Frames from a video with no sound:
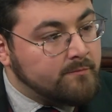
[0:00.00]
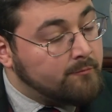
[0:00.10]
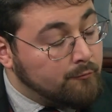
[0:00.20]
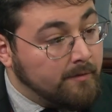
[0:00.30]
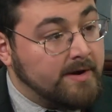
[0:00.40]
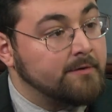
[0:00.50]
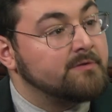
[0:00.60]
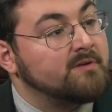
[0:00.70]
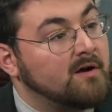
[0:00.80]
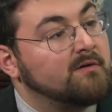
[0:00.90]

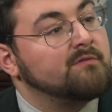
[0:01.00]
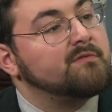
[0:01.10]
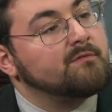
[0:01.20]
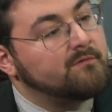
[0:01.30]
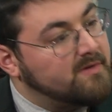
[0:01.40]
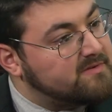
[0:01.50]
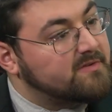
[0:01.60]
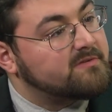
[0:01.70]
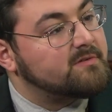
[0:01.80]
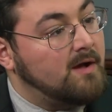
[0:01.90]
records of
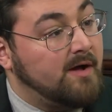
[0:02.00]
visits on